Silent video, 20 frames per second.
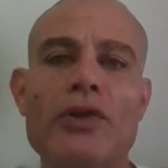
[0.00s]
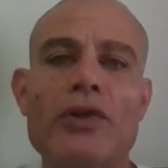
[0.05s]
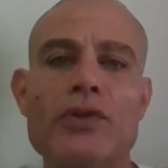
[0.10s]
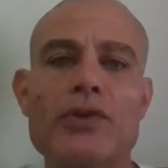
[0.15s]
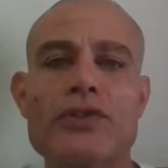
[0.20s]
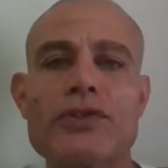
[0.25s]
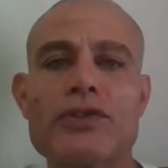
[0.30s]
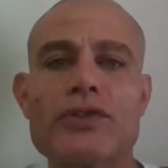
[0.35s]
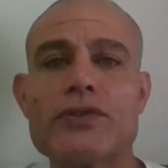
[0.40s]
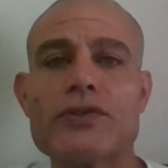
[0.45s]

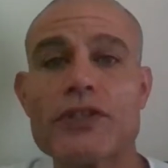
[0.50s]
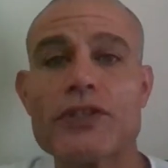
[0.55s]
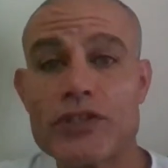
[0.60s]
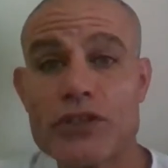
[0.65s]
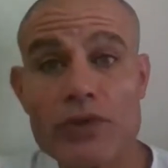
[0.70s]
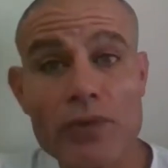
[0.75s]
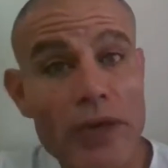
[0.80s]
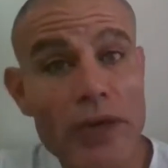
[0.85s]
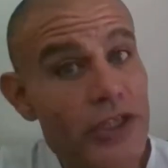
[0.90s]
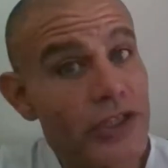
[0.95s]
your
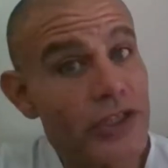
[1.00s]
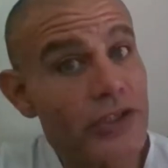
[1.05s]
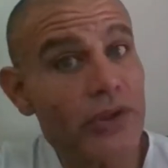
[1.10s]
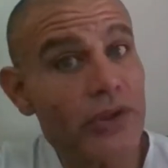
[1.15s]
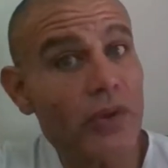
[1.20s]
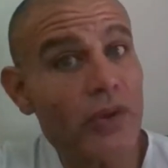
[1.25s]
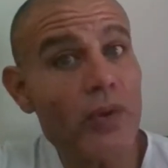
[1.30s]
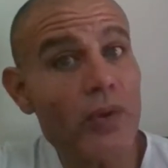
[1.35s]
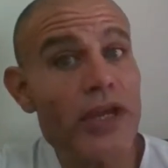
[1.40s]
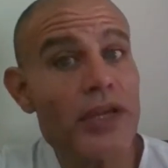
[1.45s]

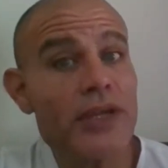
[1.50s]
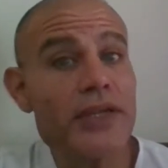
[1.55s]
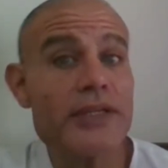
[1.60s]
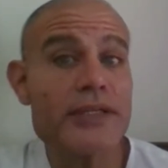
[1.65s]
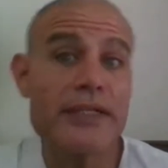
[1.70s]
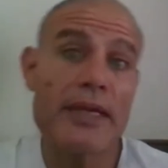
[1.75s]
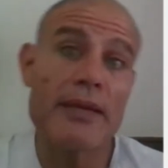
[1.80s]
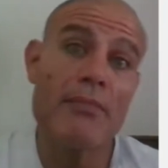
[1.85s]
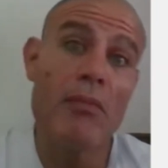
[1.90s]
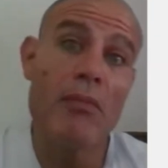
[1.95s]
situational
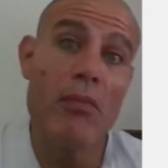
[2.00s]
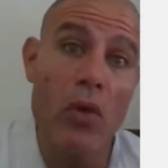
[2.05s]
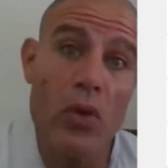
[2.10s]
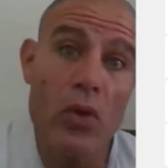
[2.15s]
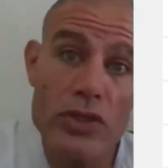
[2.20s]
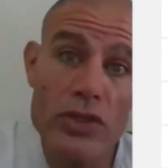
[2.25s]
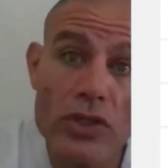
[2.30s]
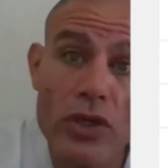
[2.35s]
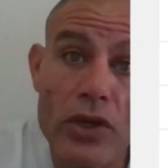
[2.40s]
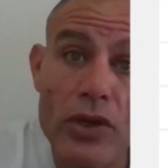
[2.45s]
awareness and
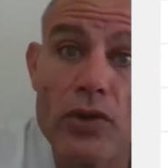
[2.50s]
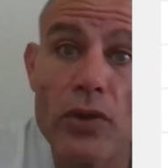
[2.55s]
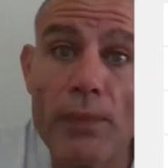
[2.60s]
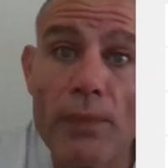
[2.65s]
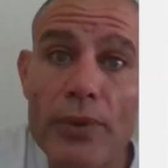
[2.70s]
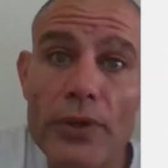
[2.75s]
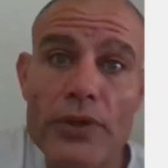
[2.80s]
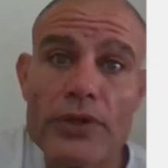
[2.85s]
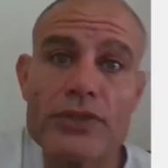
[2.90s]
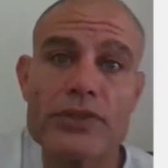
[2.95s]
more so
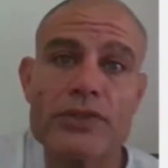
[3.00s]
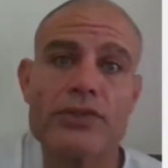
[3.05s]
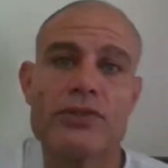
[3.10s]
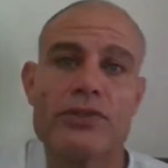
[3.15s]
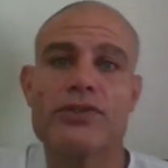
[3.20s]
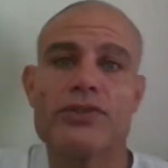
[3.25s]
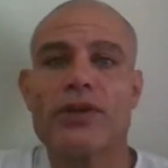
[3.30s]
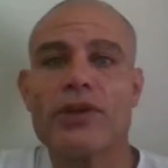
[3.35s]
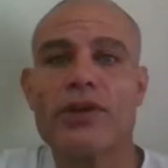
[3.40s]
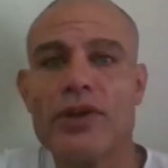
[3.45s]
your
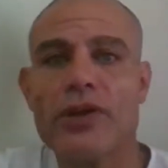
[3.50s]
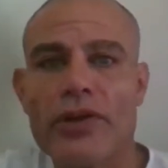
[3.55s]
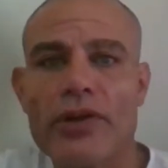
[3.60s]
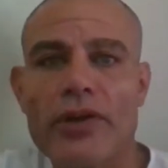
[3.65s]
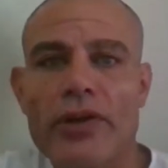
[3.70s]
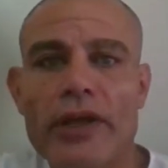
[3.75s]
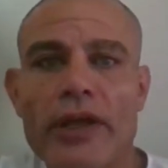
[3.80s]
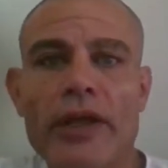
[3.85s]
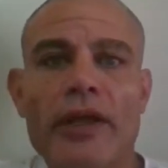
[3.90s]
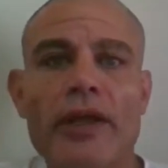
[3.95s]
personal
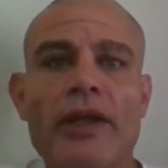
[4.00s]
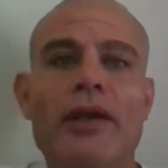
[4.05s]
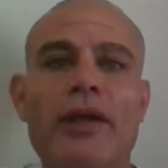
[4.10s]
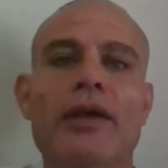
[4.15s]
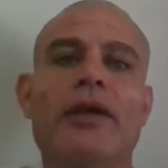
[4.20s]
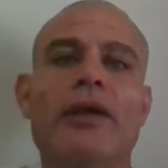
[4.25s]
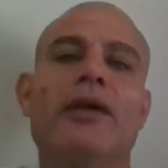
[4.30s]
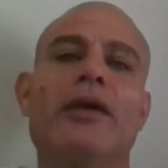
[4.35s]
security.